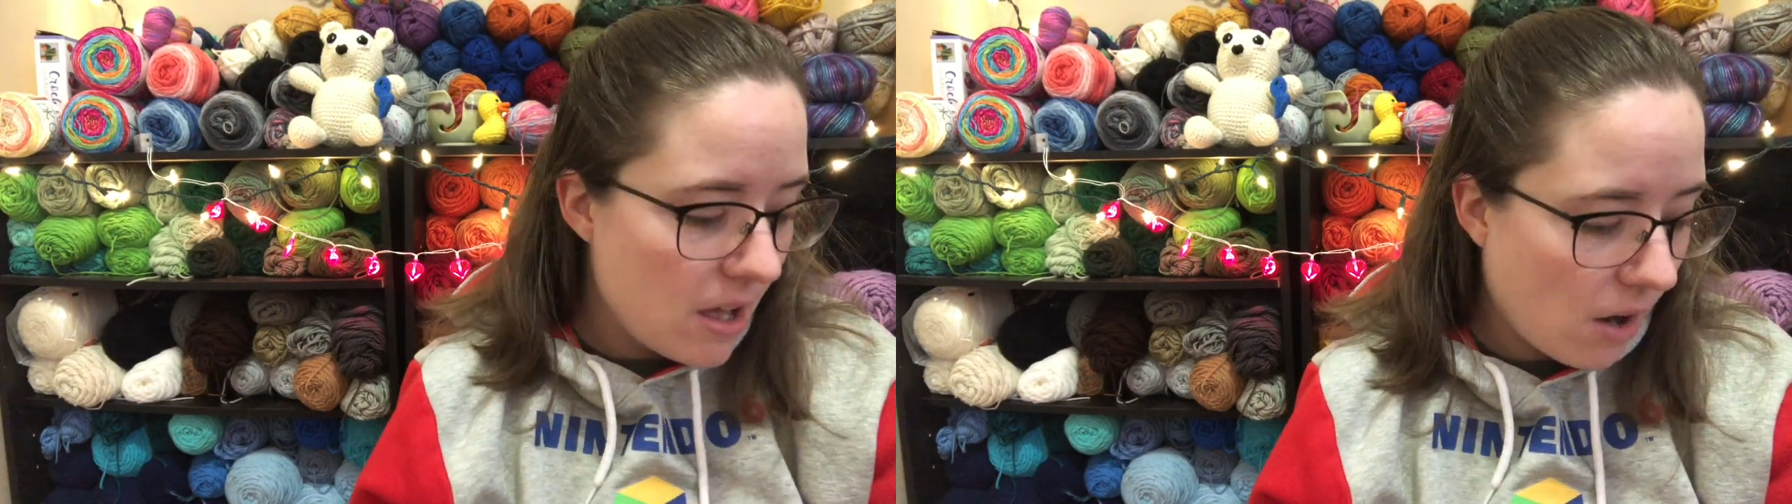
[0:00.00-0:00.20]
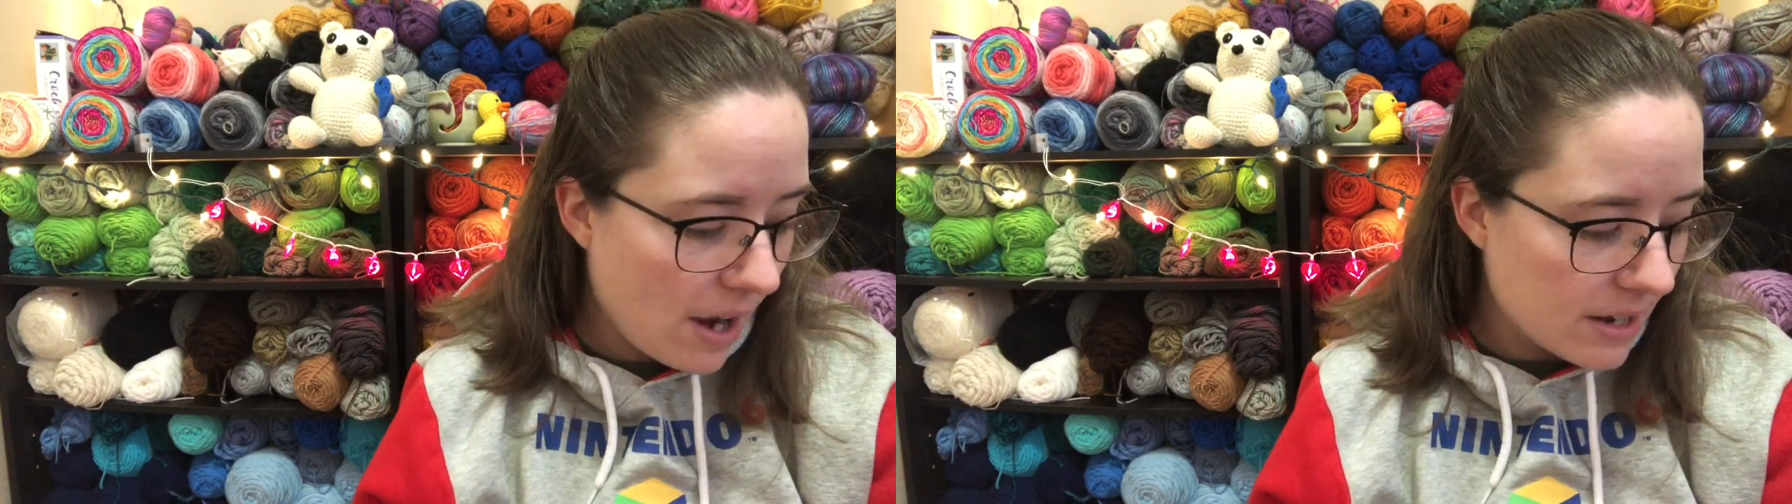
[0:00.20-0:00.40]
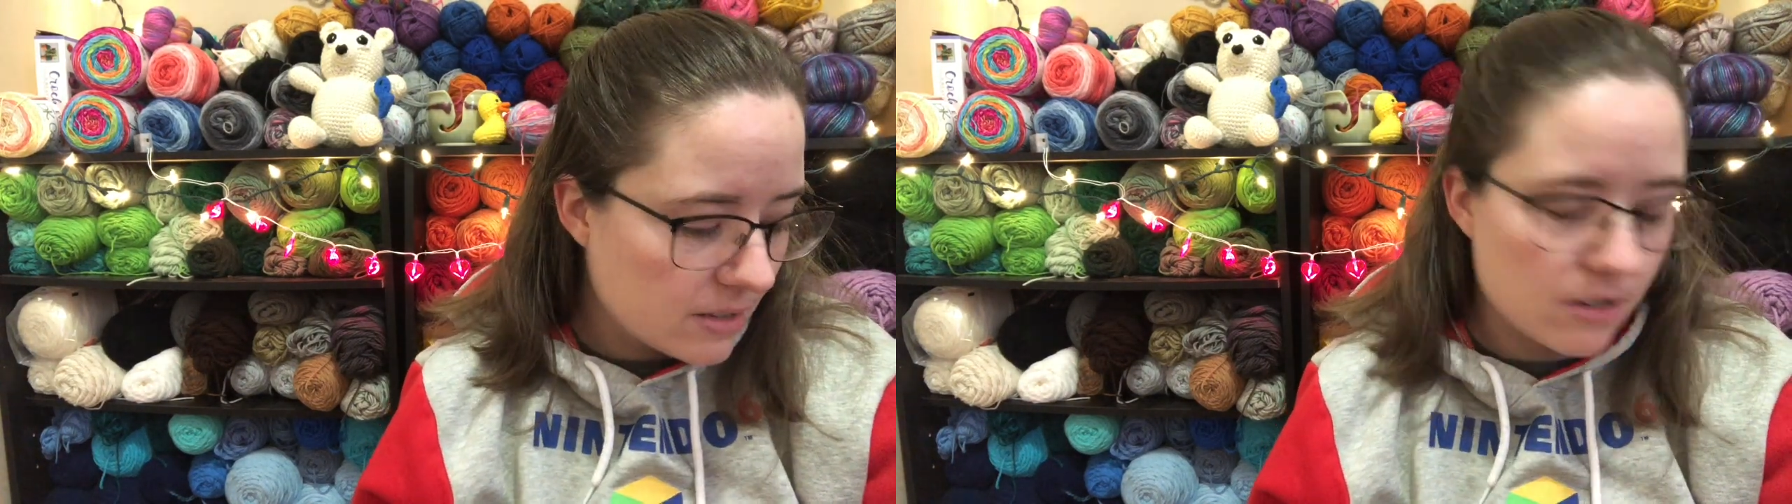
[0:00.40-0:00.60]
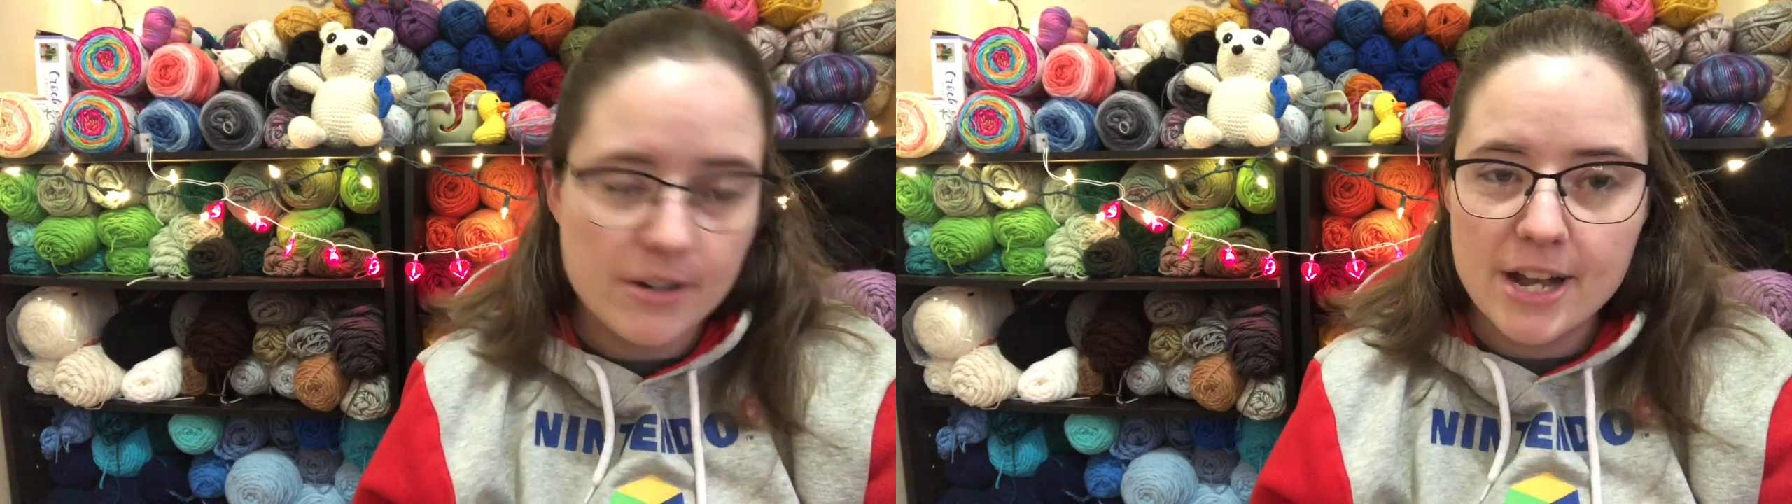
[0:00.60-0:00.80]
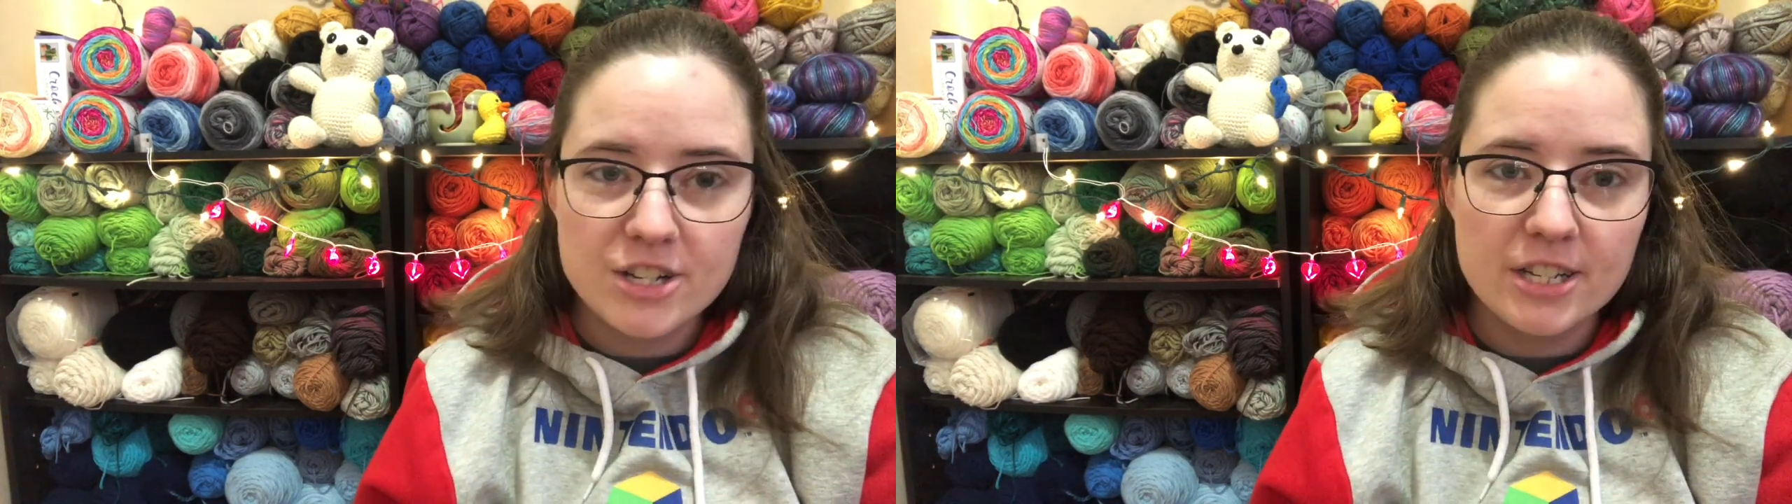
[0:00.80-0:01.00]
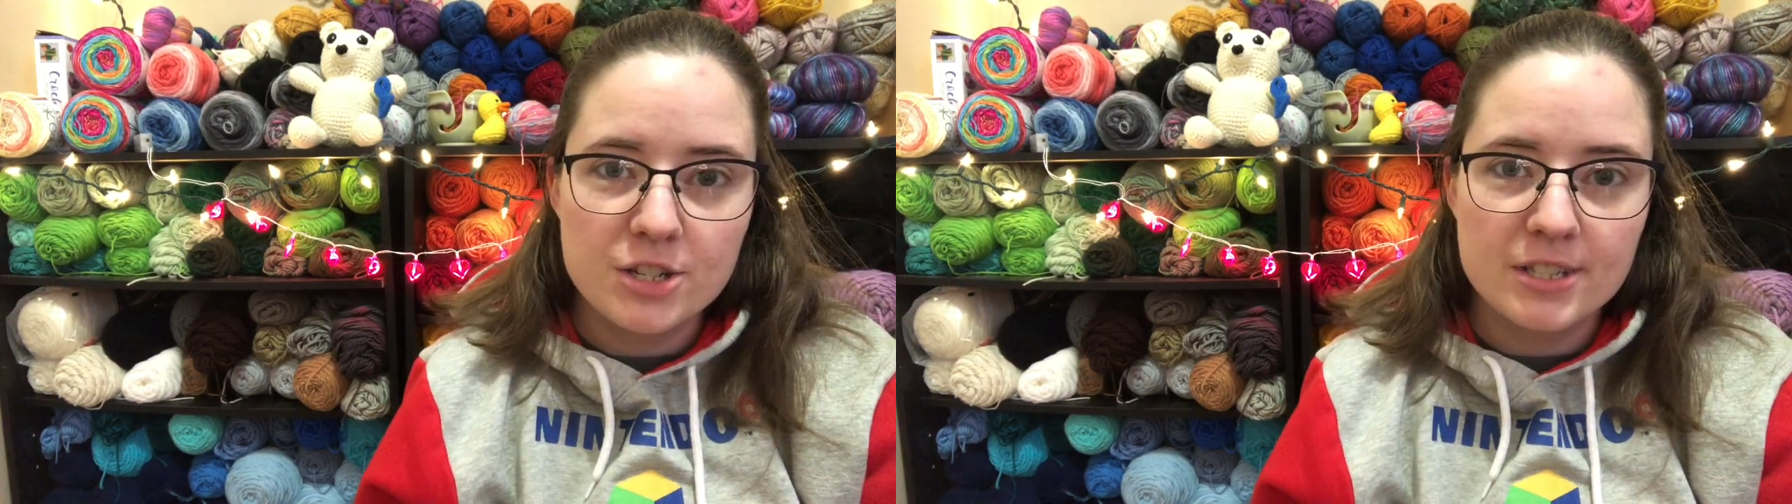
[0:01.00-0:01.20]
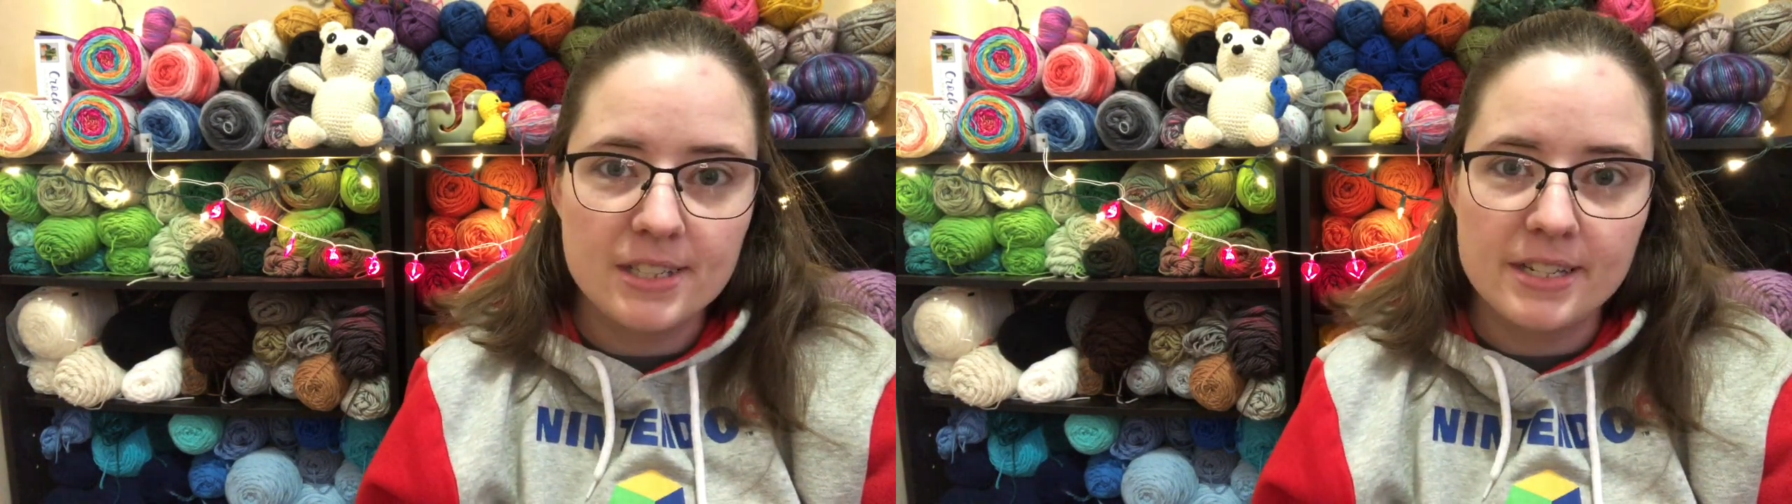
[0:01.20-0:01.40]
Okay, so congratulations,